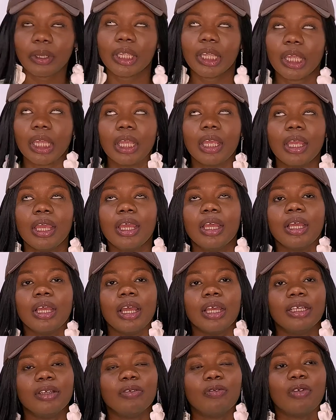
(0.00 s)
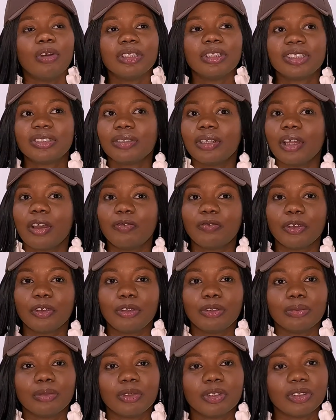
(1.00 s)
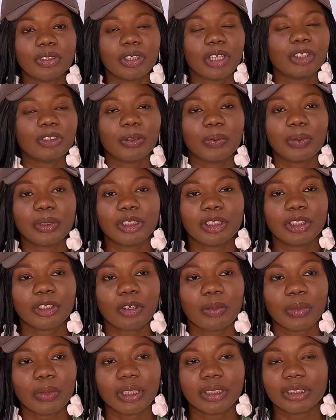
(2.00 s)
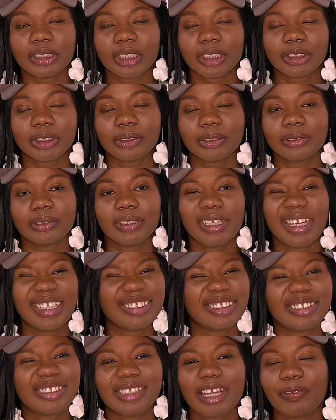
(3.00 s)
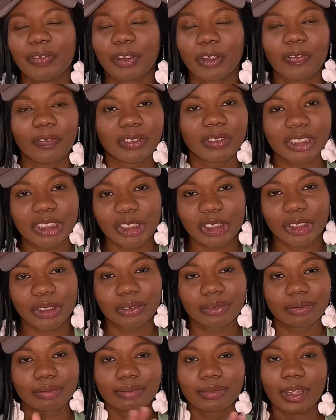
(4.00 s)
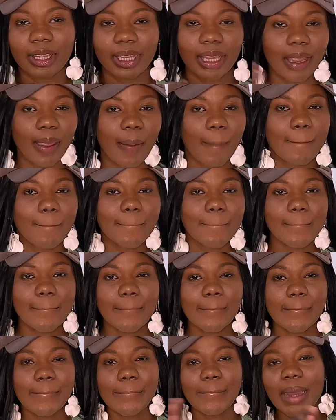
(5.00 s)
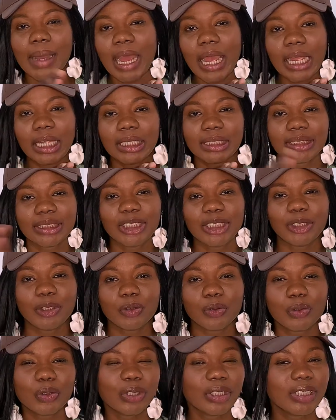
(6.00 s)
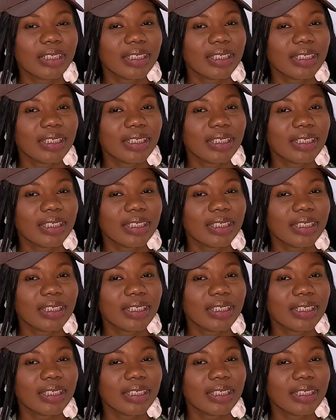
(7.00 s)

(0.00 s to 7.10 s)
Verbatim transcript: Okay what stood out for you most you can drop it in the comment section let's have a conversation okay bye see you